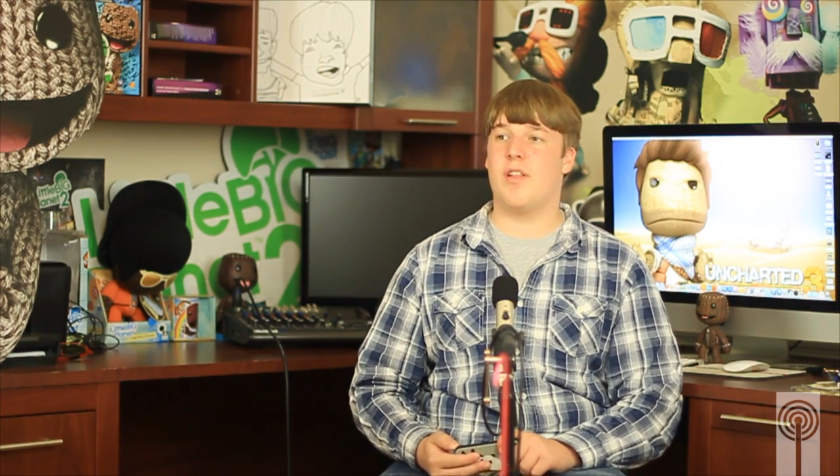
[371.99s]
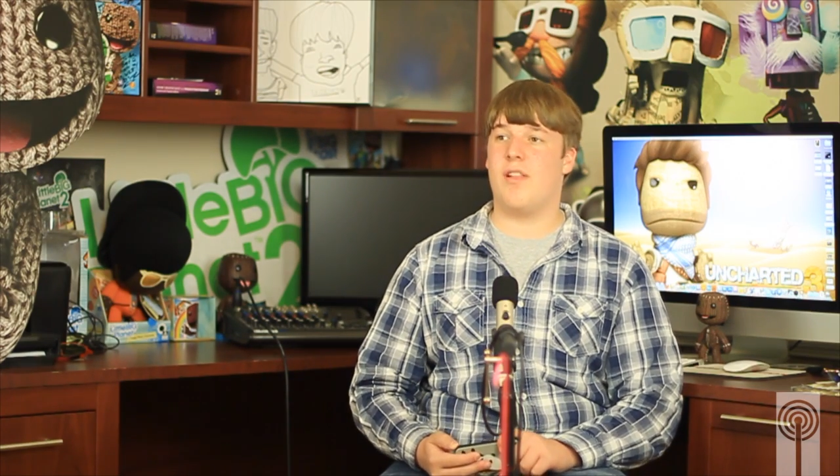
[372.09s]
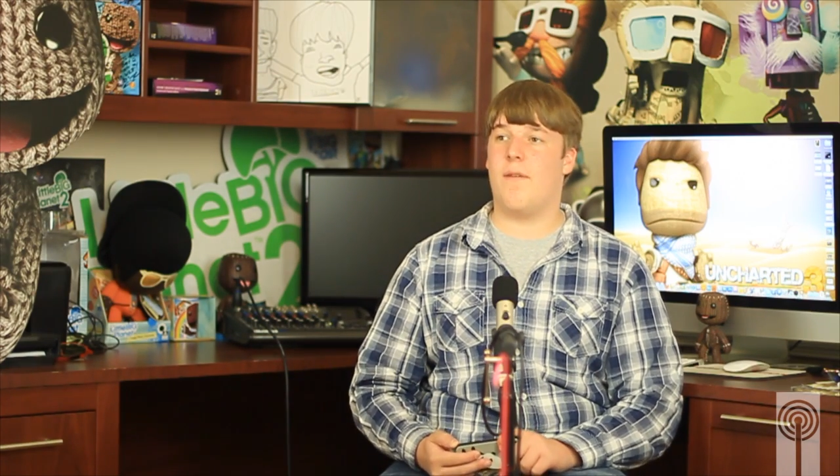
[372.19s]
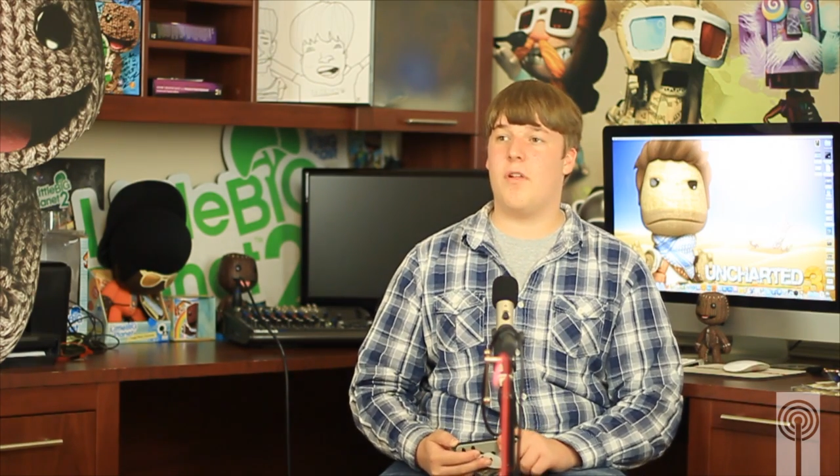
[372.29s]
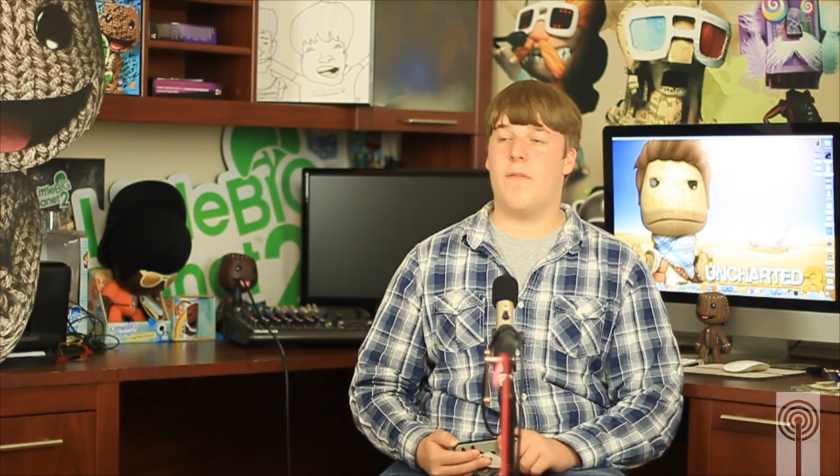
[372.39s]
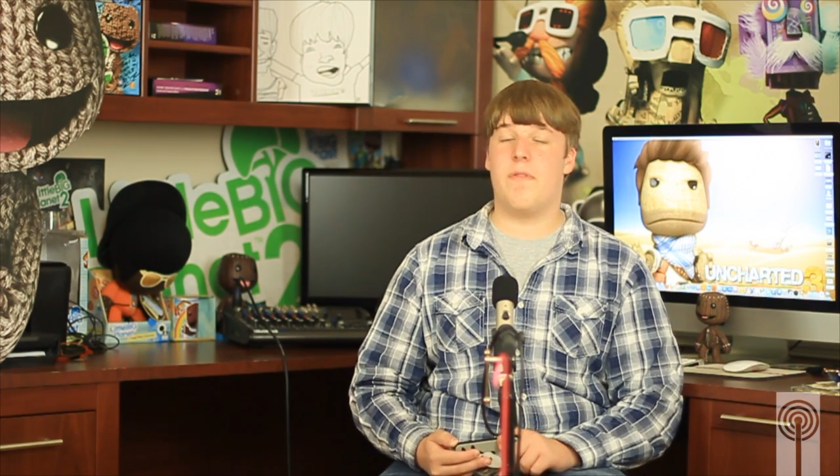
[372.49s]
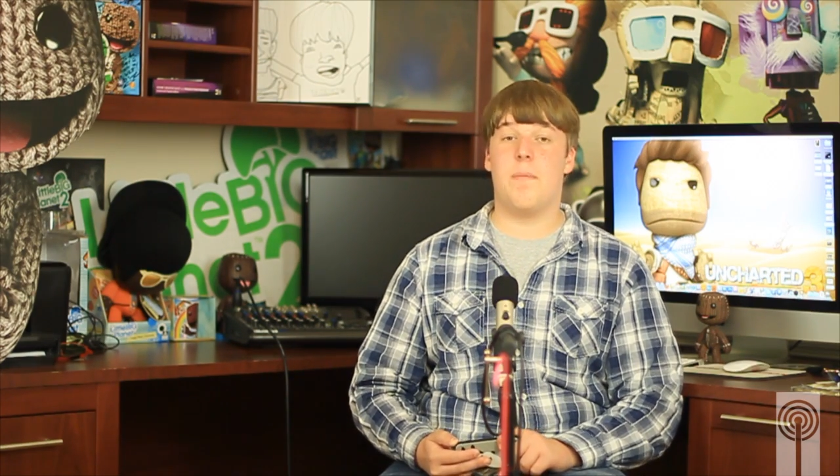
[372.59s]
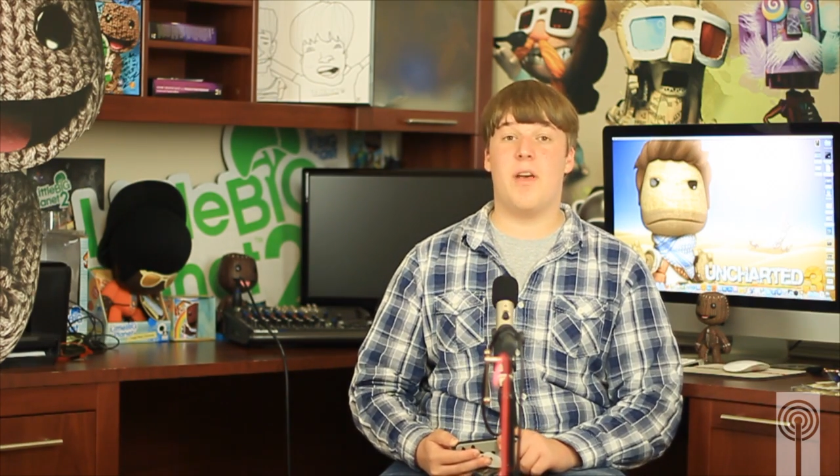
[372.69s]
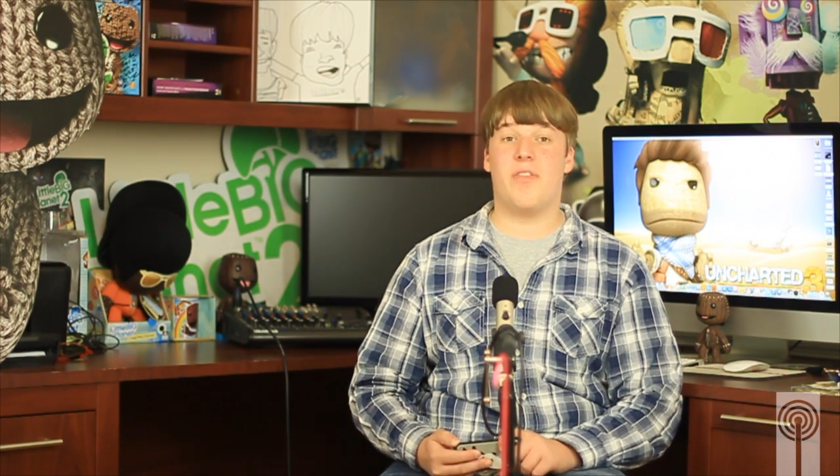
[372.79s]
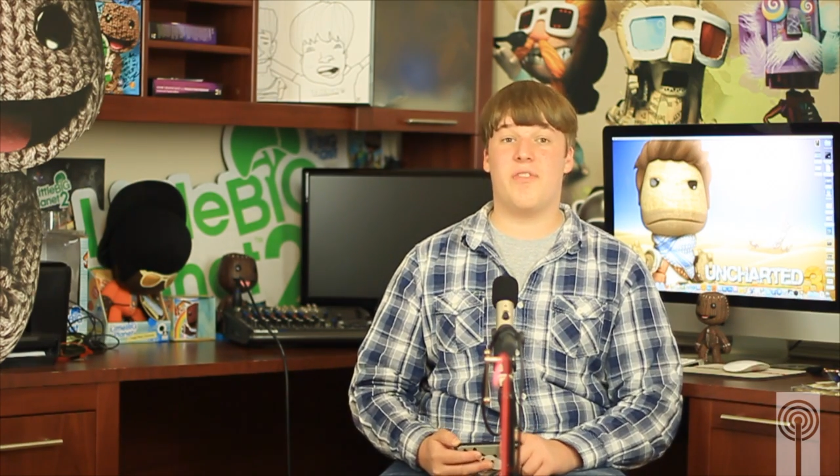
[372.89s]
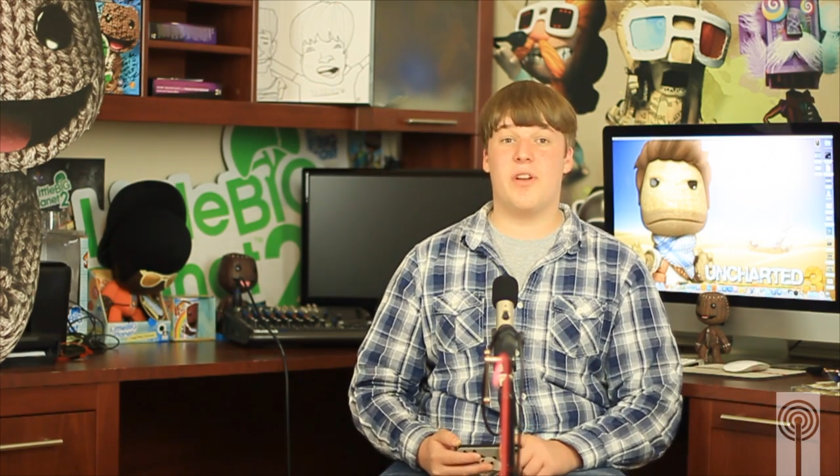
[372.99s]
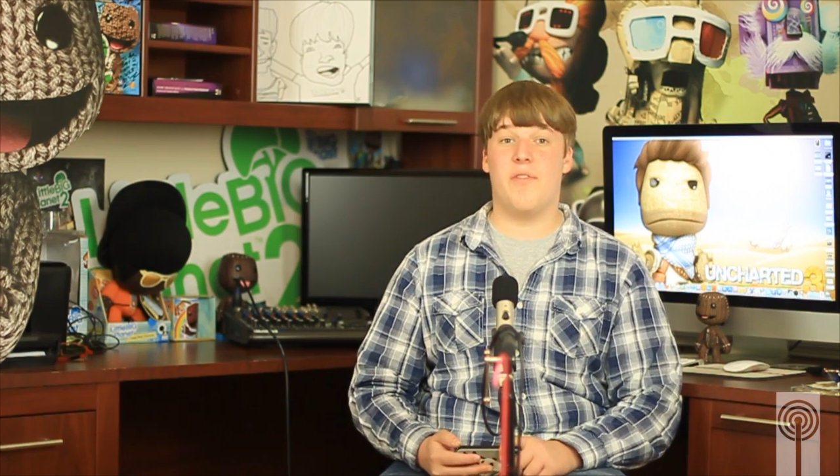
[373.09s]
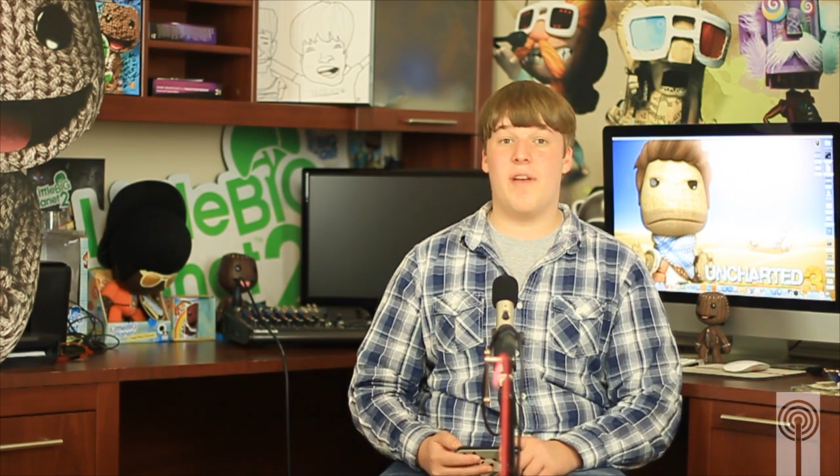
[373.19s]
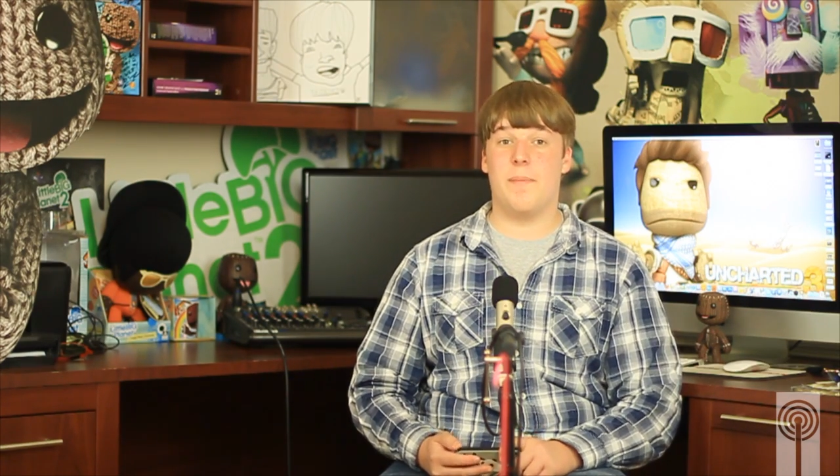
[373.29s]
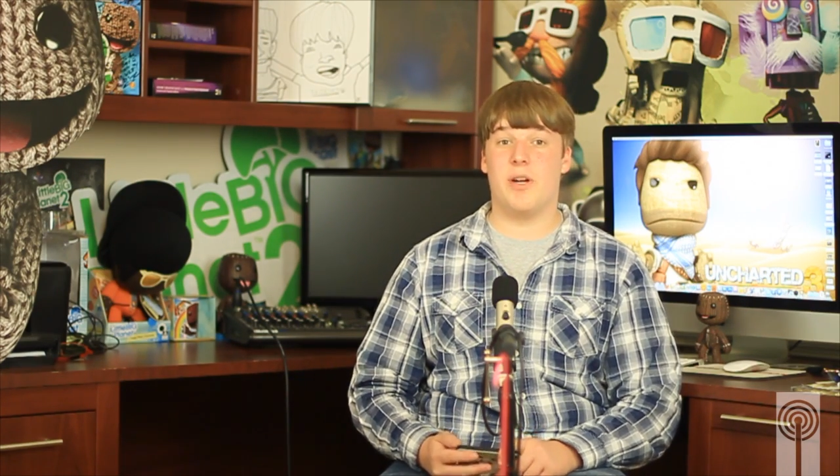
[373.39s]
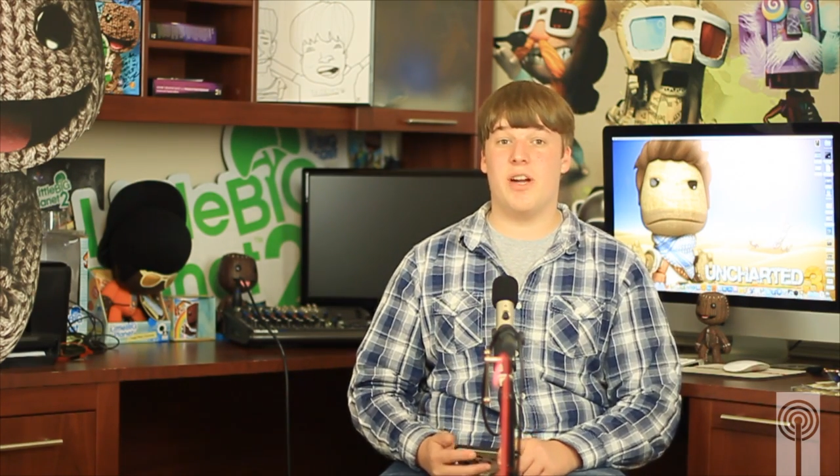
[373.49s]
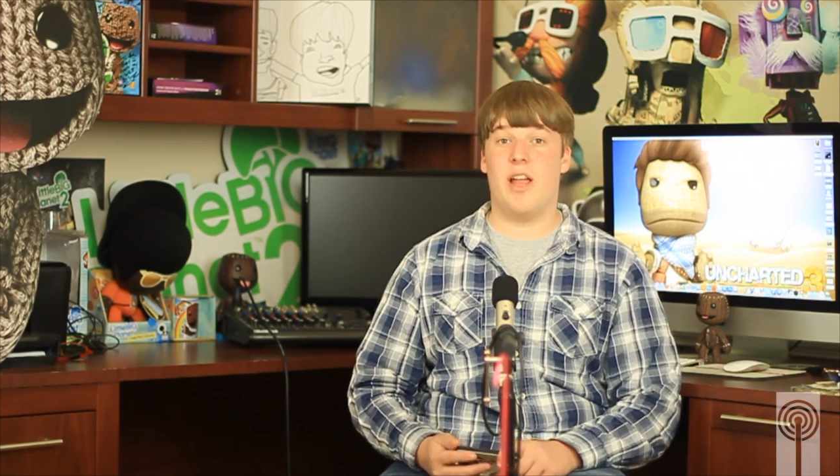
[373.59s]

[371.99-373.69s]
level of the month for November,